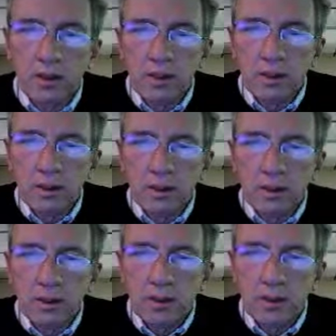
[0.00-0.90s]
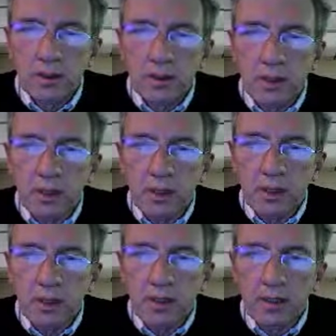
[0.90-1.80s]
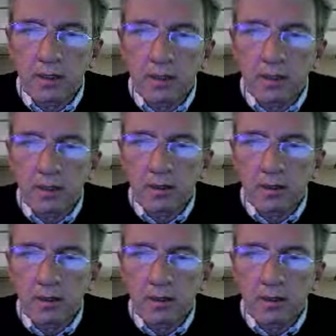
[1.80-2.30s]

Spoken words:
And it's just this little icon down here,